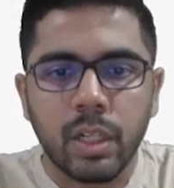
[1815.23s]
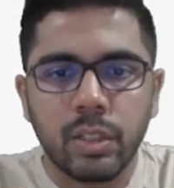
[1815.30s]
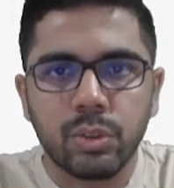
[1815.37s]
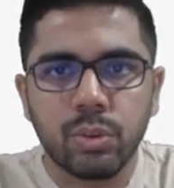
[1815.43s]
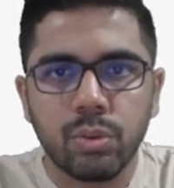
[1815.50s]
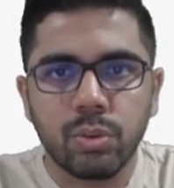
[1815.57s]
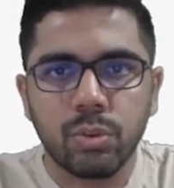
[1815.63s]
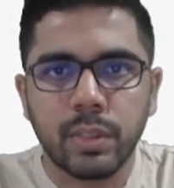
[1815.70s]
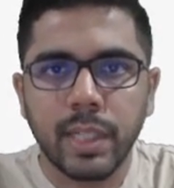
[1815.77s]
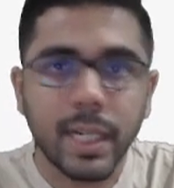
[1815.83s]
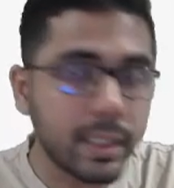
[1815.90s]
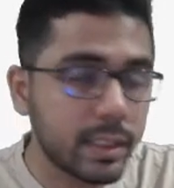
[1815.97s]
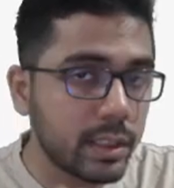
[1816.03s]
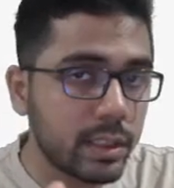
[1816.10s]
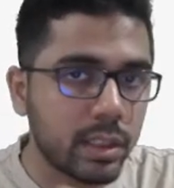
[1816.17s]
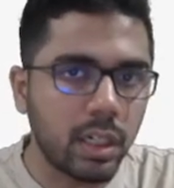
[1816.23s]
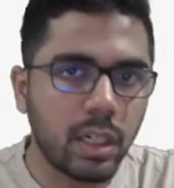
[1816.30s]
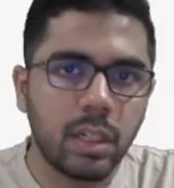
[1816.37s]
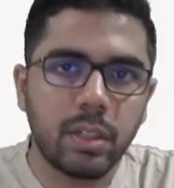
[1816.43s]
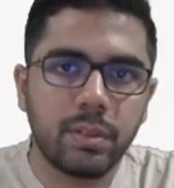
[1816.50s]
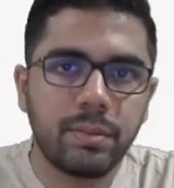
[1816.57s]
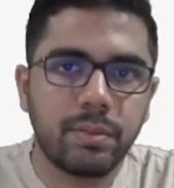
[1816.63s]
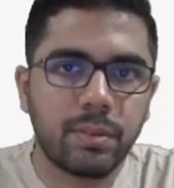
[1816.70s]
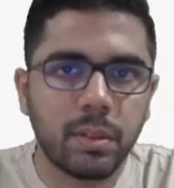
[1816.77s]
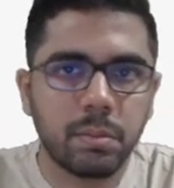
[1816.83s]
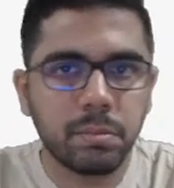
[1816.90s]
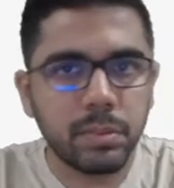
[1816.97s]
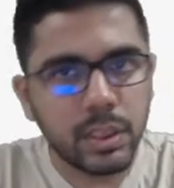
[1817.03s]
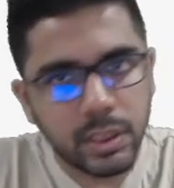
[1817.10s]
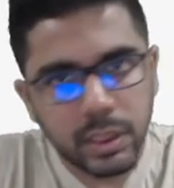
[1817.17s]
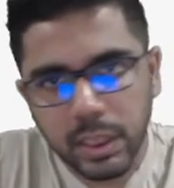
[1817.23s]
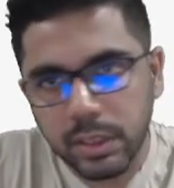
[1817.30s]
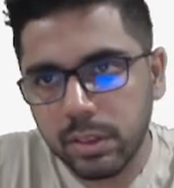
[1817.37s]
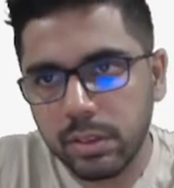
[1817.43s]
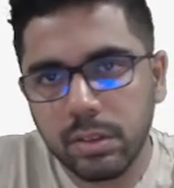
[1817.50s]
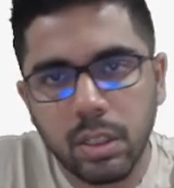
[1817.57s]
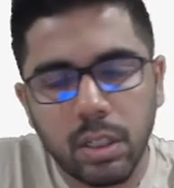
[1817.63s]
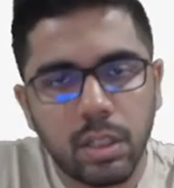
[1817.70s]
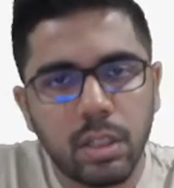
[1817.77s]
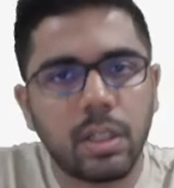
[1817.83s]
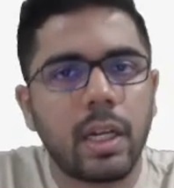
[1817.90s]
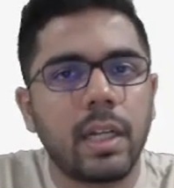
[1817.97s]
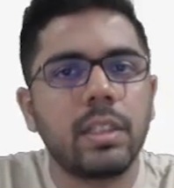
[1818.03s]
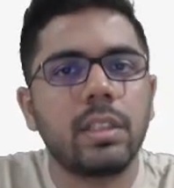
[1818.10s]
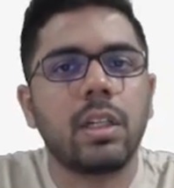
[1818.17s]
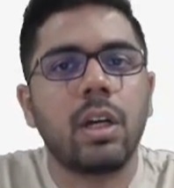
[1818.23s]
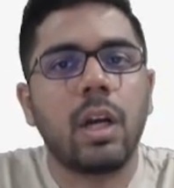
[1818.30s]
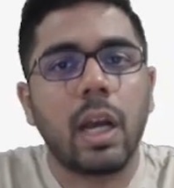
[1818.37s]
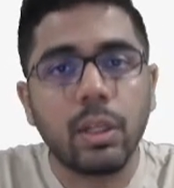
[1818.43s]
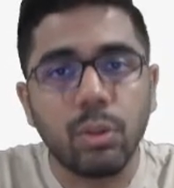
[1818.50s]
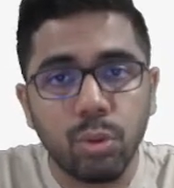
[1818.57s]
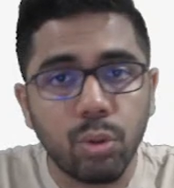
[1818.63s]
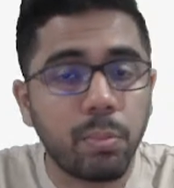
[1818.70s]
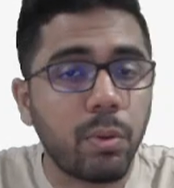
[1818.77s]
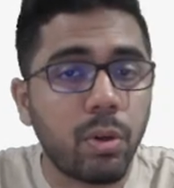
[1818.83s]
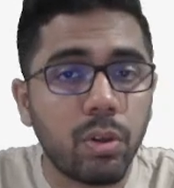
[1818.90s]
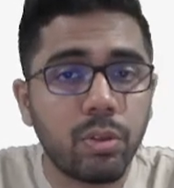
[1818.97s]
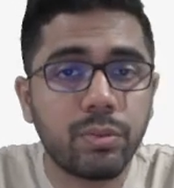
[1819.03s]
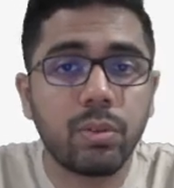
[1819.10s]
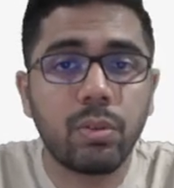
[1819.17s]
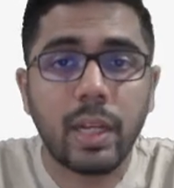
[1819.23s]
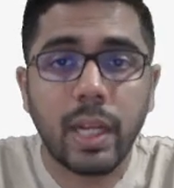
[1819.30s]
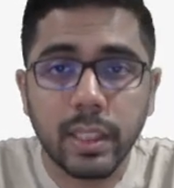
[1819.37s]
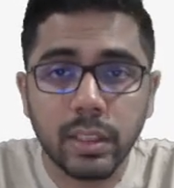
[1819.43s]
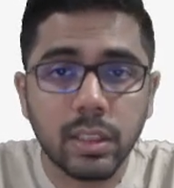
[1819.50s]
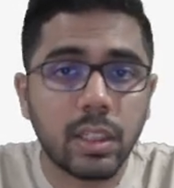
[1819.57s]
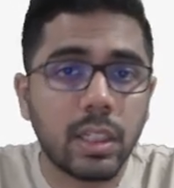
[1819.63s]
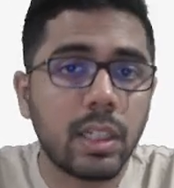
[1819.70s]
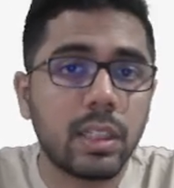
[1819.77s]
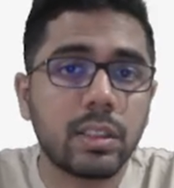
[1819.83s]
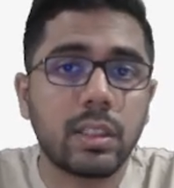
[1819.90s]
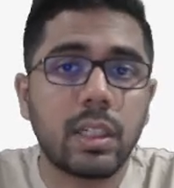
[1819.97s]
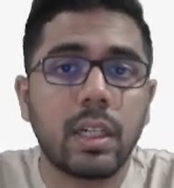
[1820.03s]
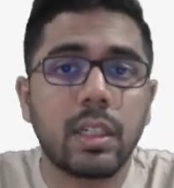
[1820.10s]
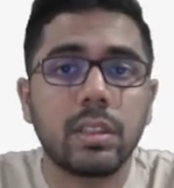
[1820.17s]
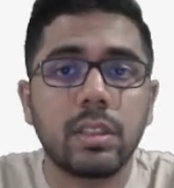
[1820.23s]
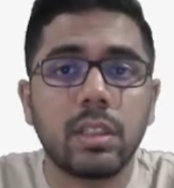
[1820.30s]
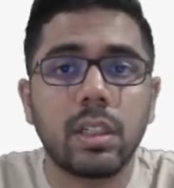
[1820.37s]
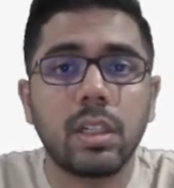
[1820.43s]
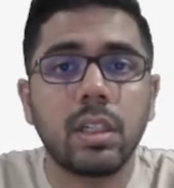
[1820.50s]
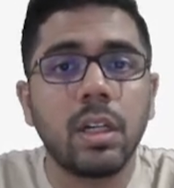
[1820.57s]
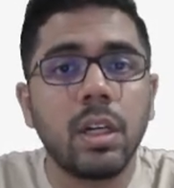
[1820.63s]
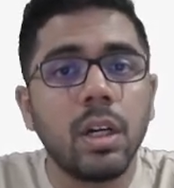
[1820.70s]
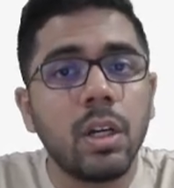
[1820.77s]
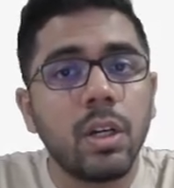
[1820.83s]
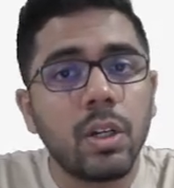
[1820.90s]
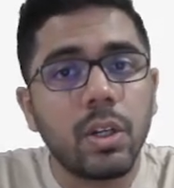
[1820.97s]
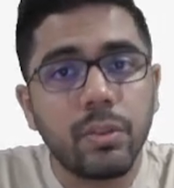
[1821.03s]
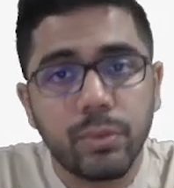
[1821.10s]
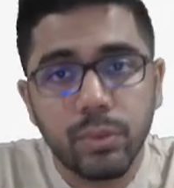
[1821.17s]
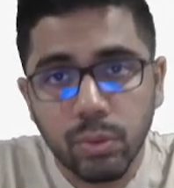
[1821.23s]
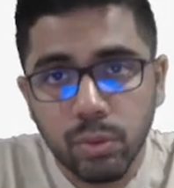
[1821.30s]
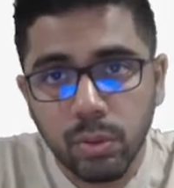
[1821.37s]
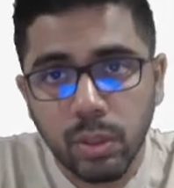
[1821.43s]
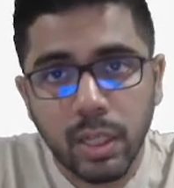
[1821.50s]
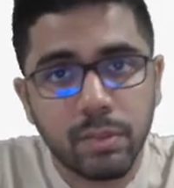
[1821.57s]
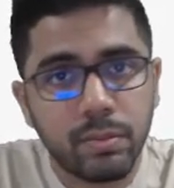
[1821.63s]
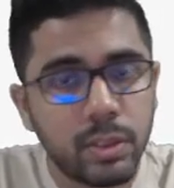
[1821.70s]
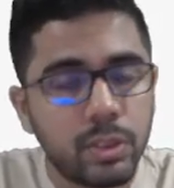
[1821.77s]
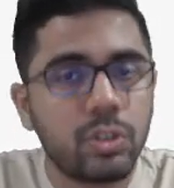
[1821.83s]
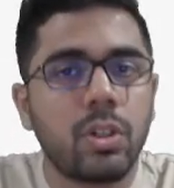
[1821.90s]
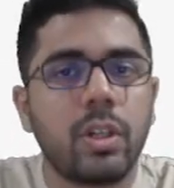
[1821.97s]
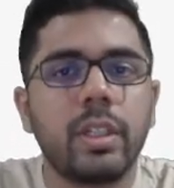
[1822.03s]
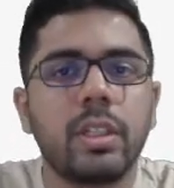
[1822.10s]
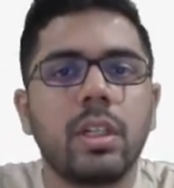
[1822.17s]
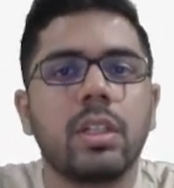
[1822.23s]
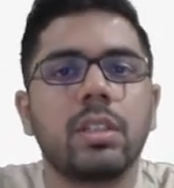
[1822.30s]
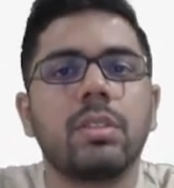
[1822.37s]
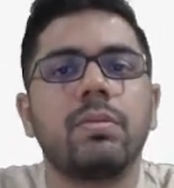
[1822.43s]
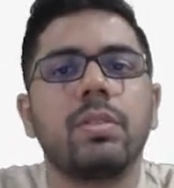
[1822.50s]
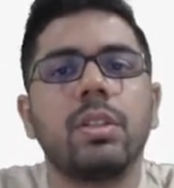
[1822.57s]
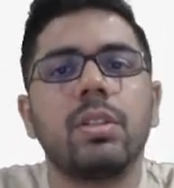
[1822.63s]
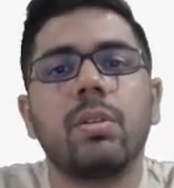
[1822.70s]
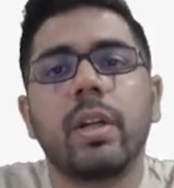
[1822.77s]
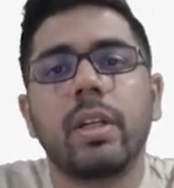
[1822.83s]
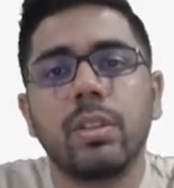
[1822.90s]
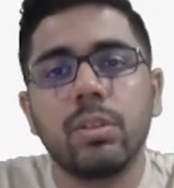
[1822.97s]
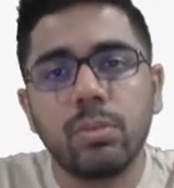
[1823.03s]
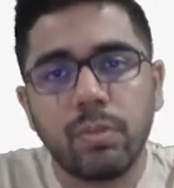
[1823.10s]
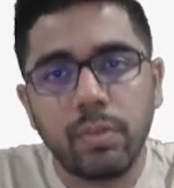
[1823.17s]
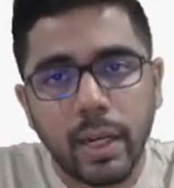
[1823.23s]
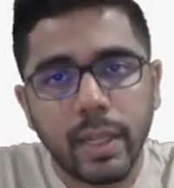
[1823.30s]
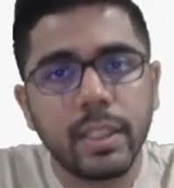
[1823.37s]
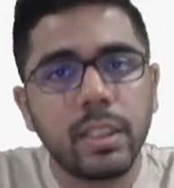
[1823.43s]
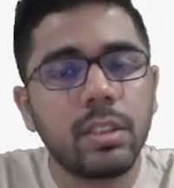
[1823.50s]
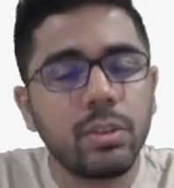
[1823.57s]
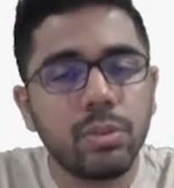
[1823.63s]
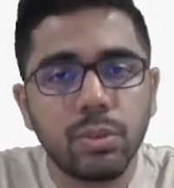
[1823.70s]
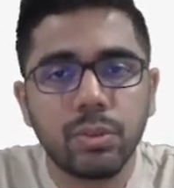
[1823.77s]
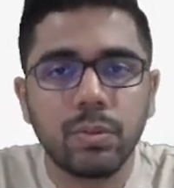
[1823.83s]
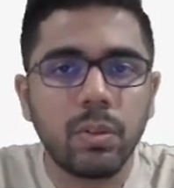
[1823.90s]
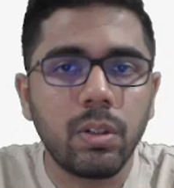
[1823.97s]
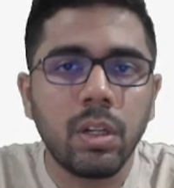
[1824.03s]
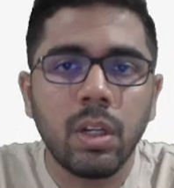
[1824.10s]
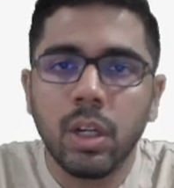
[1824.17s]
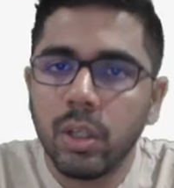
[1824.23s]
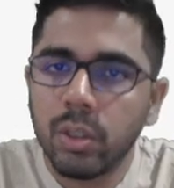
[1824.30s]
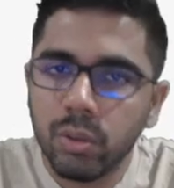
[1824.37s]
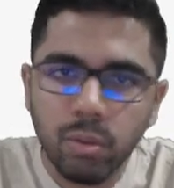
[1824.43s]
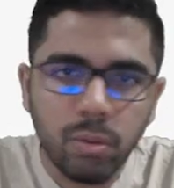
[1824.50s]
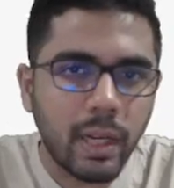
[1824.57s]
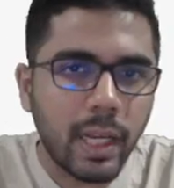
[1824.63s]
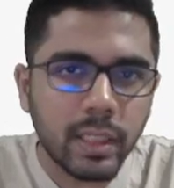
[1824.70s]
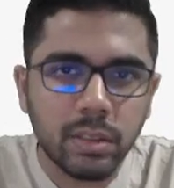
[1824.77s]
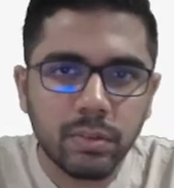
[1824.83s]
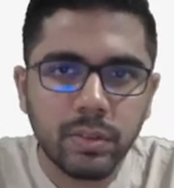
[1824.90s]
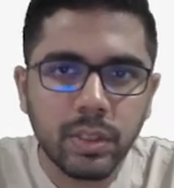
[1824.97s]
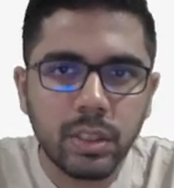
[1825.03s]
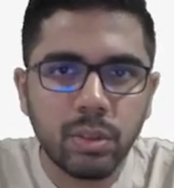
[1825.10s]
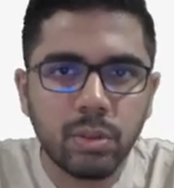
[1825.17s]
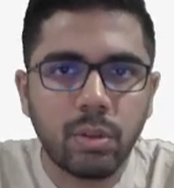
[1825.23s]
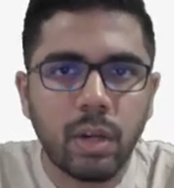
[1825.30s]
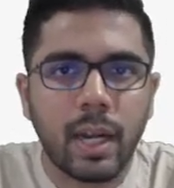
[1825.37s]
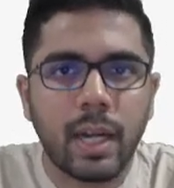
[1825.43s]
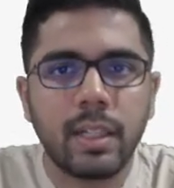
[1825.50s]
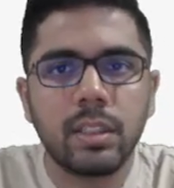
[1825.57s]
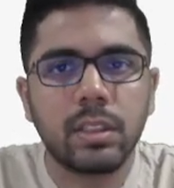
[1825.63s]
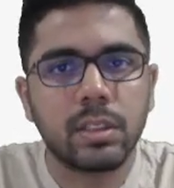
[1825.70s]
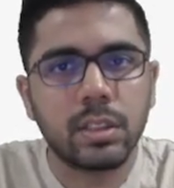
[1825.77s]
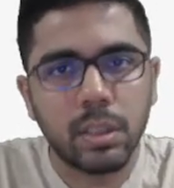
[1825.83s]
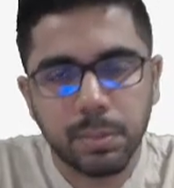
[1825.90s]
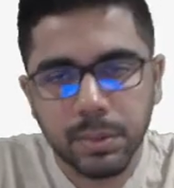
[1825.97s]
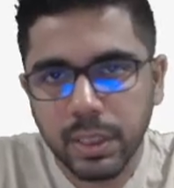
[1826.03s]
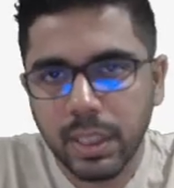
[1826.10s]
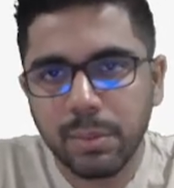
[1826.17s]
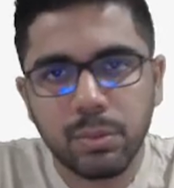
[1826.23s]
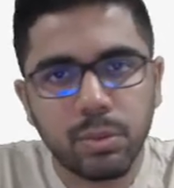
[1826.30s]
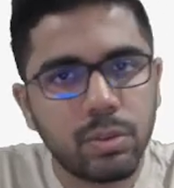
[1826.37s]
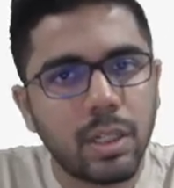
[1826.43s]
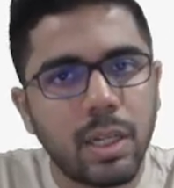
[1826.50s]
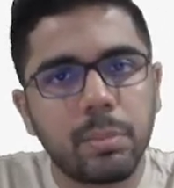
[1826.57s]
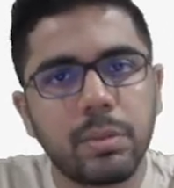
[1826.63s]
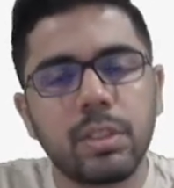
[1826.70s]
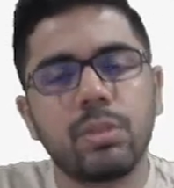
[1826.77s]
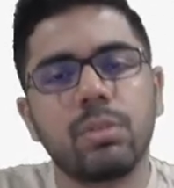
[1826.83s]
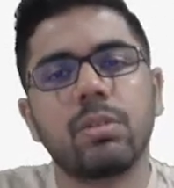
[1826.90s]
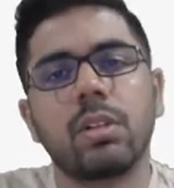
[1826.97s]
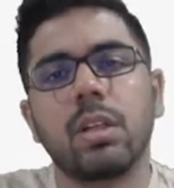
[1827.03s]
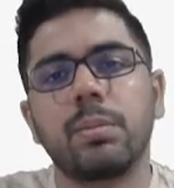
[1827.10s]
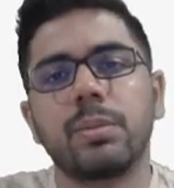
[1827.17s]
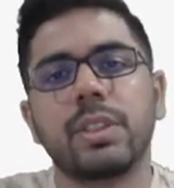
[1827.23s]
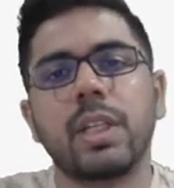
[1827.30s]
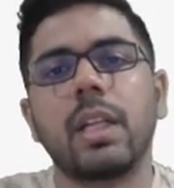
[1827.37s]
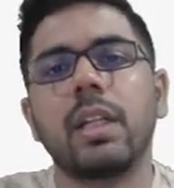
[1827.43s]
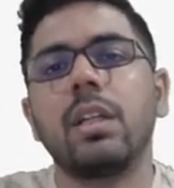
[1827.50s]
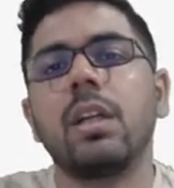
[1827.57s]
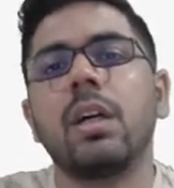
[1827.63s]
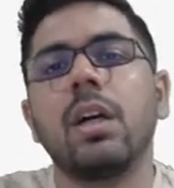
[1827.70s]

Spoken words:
So that is it from this session, and I hope all of you liked the class. And if you have enjoyed the video and you find it useful, do like the video and subscribe to the Aptitude Club channel.